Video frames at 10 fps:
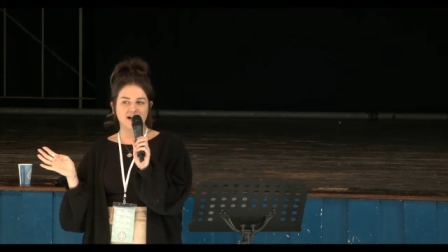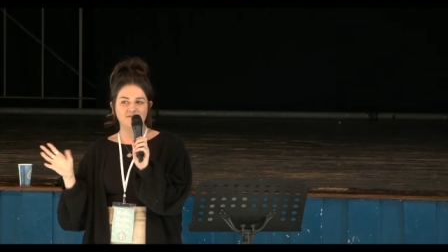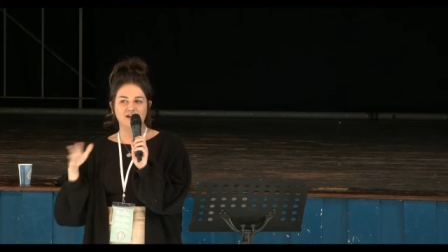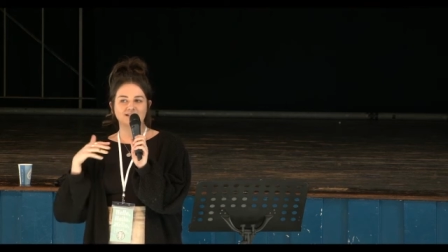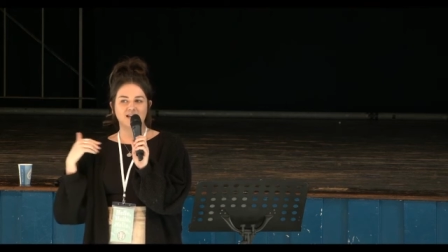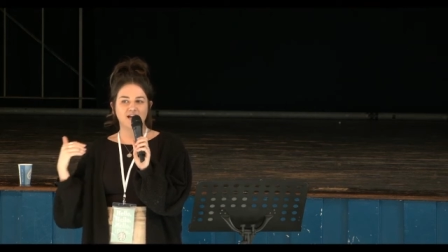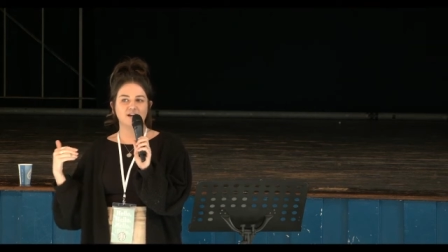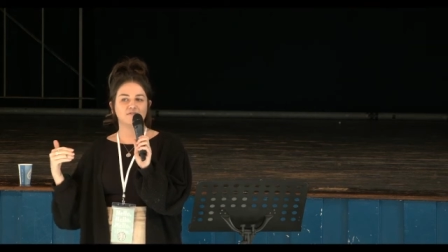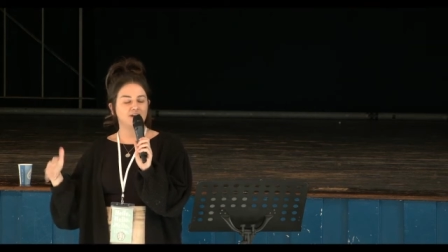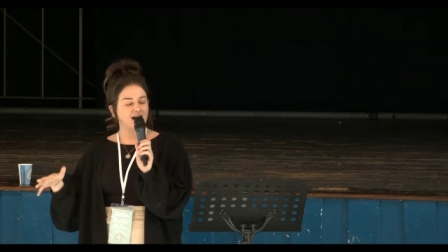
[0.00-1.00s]
And there's like
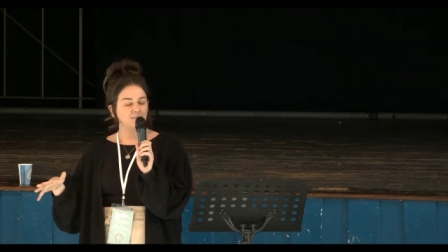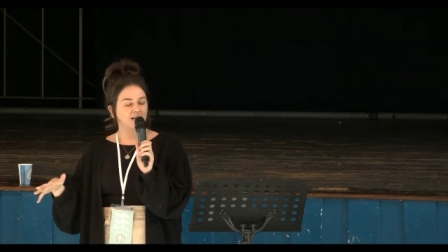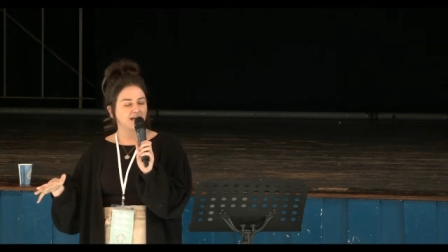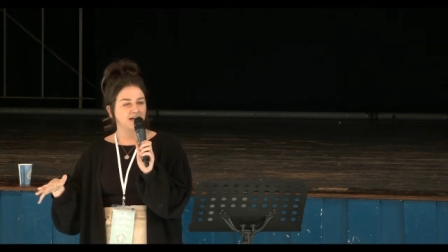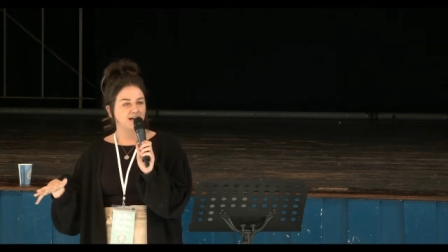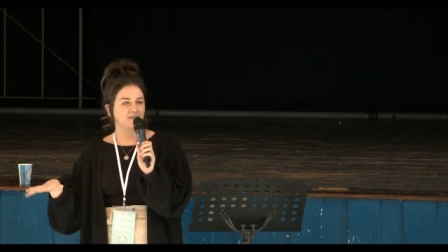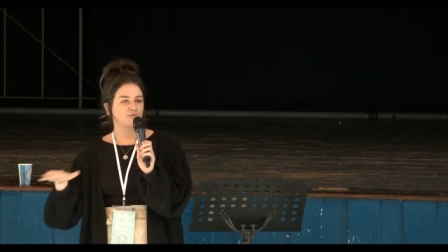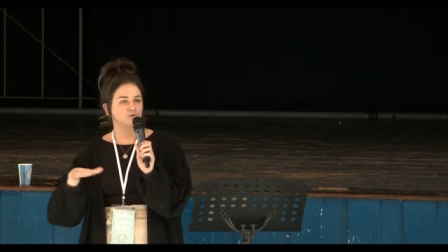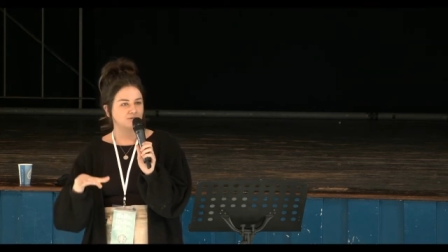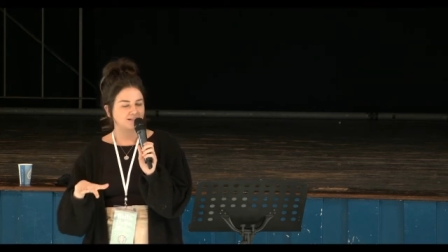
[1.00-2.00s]
a family, and they're
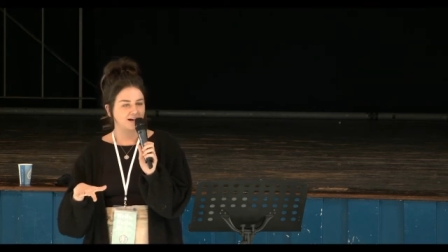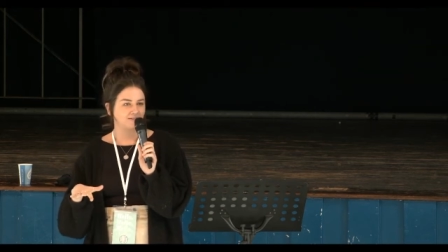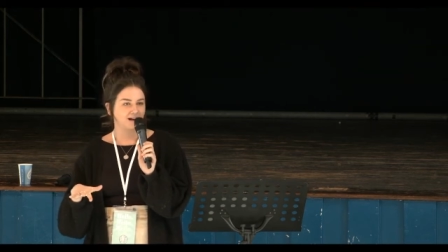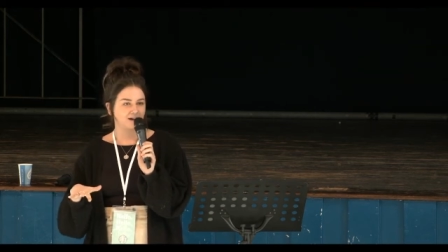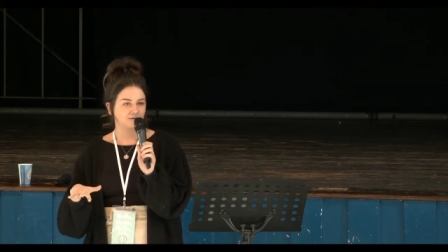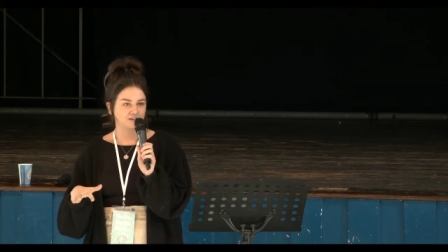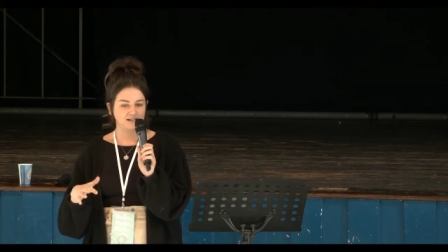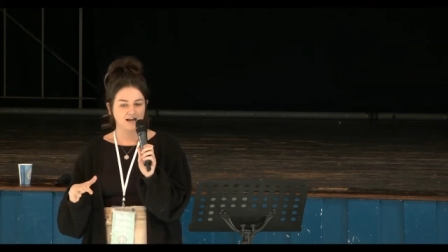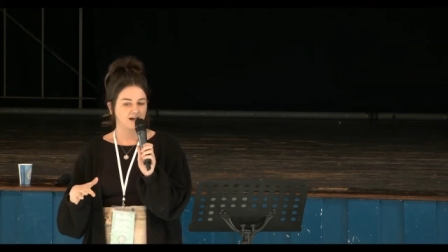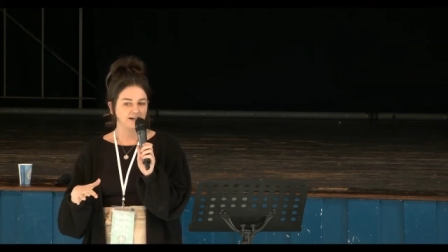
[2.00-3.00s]
all sat round, and
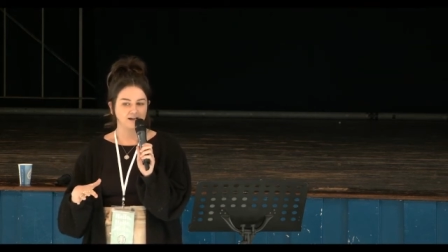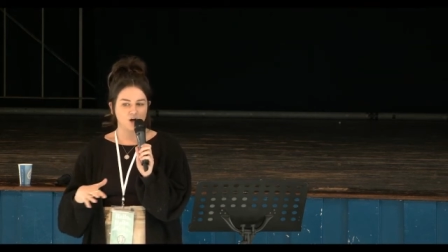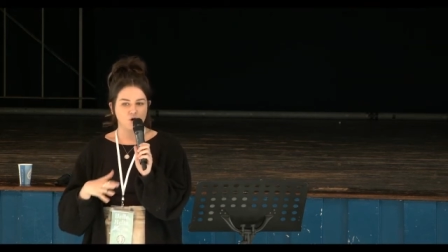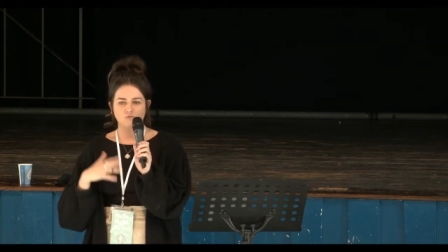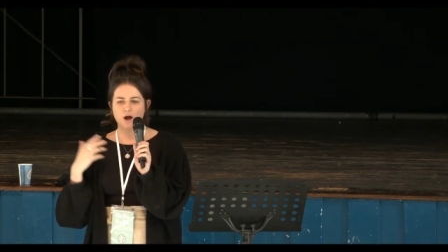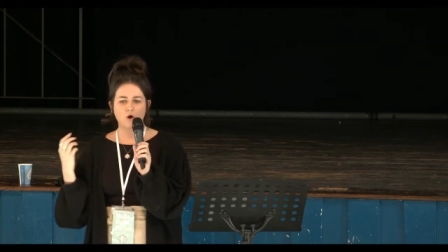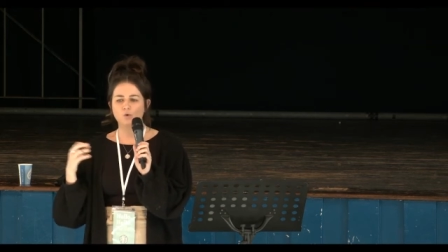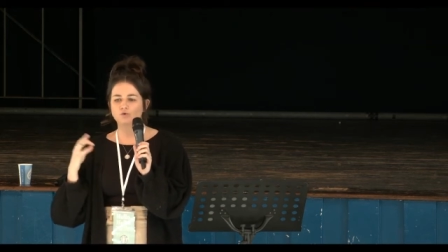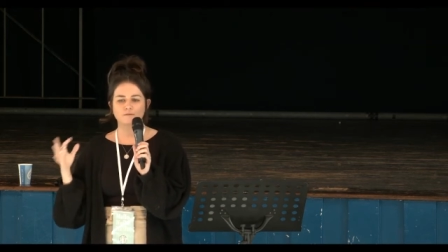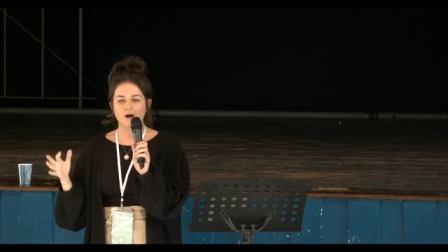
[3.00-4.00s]
they're like
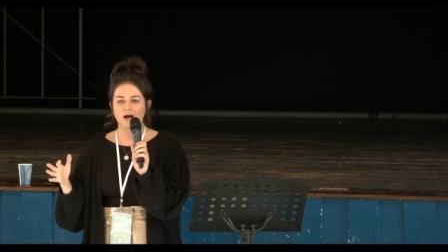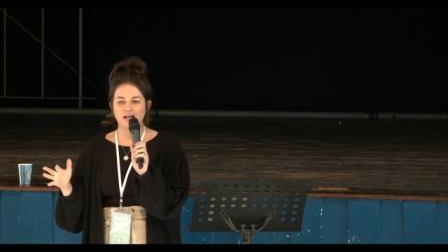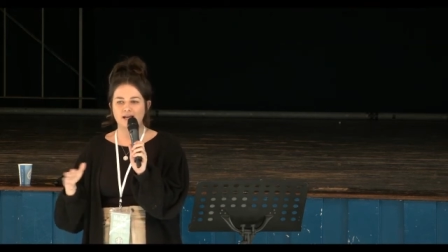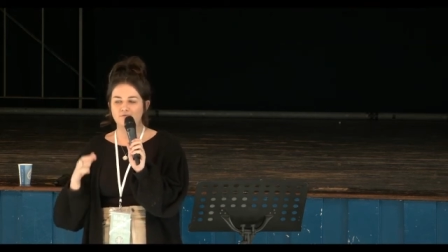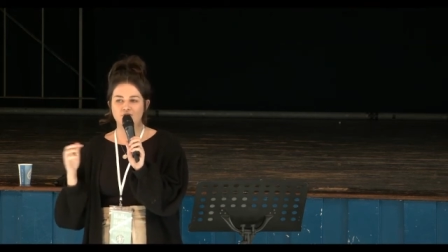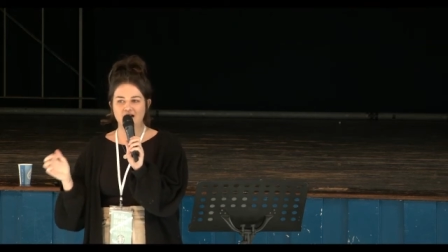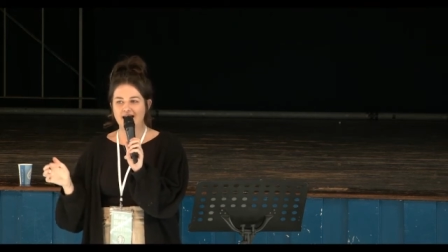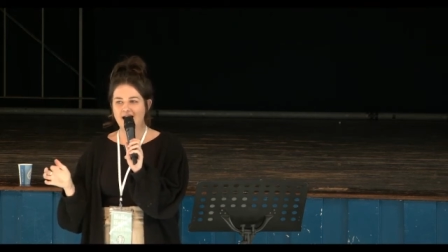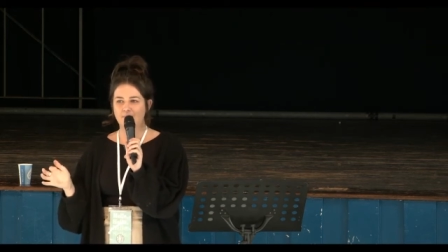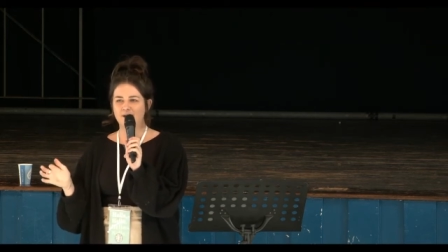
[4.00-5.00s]
all smiling, really
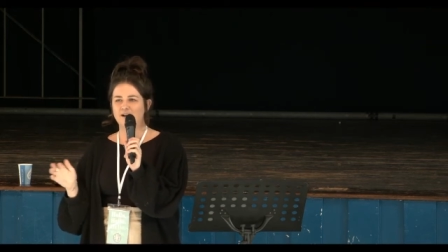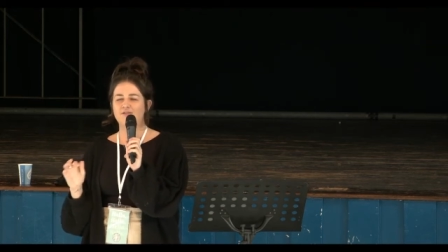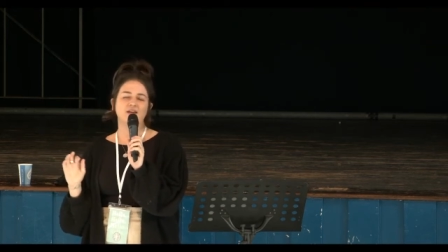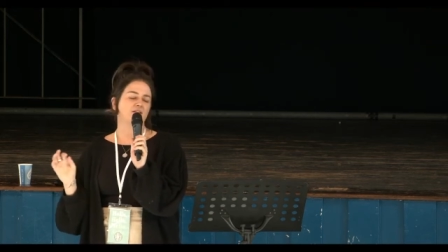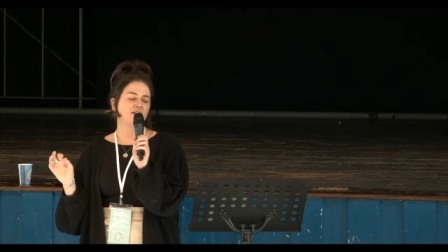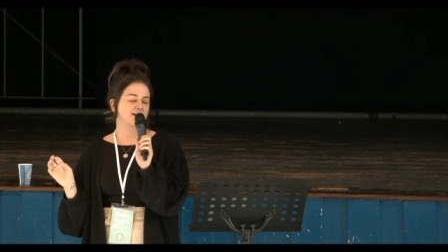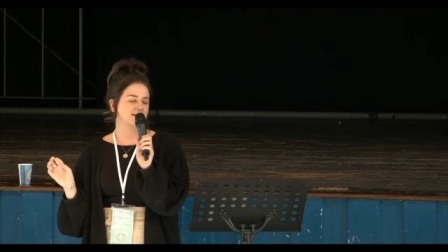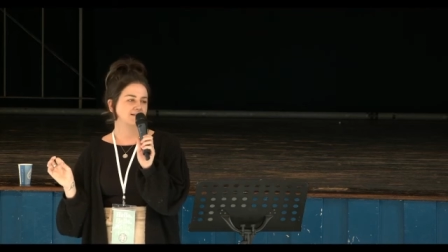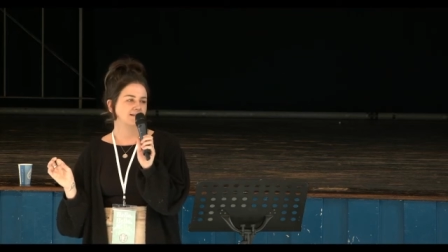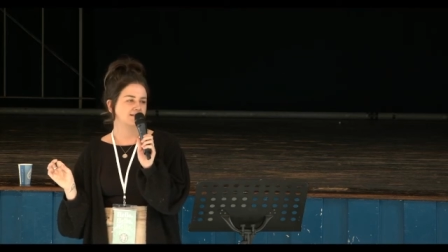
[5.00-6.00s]
happy. And I think at the end
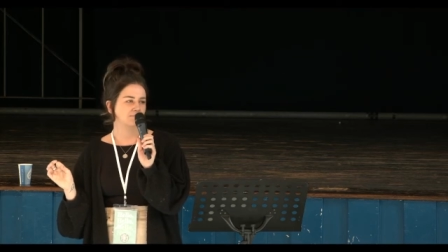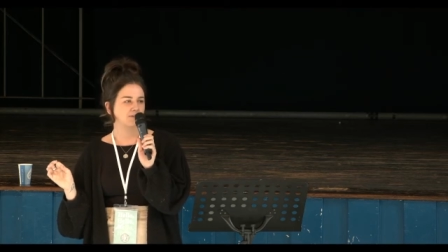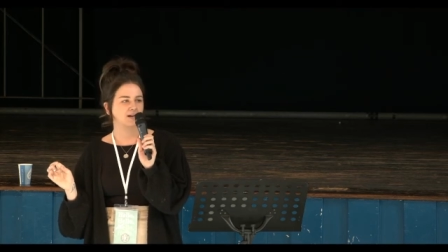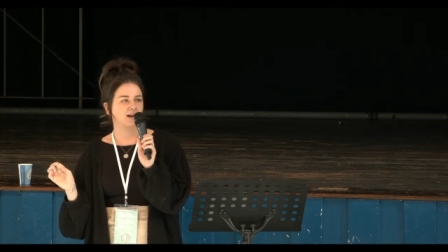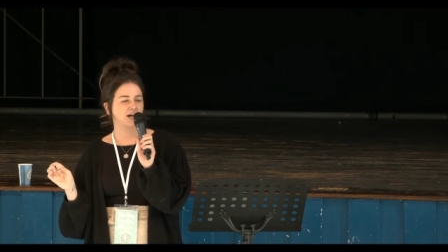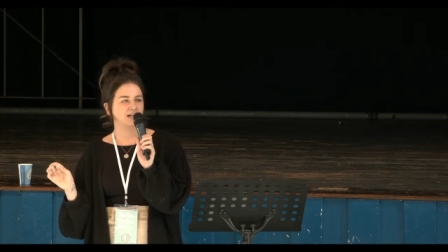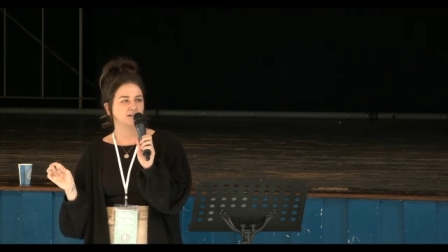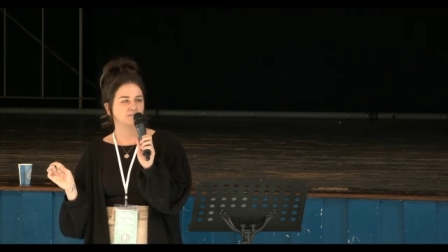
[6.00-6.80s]
it says something like,